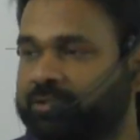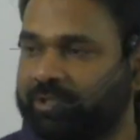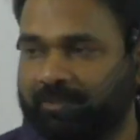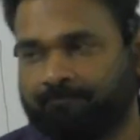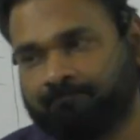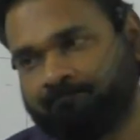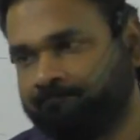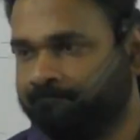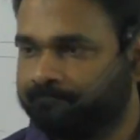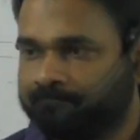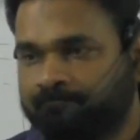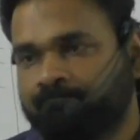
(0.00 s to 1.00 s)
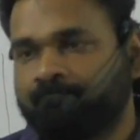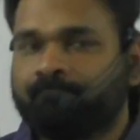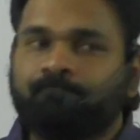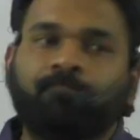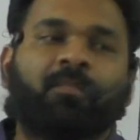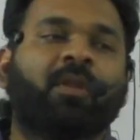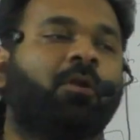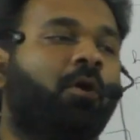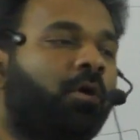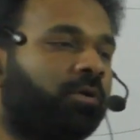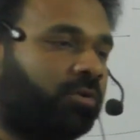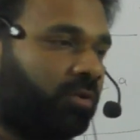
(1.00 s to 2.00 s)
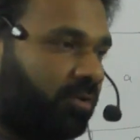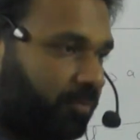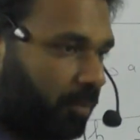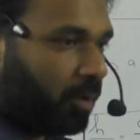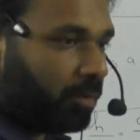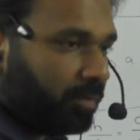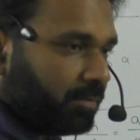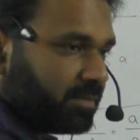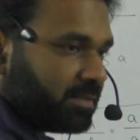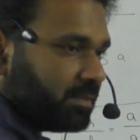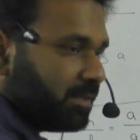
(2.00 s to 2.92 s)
G. Lot of problems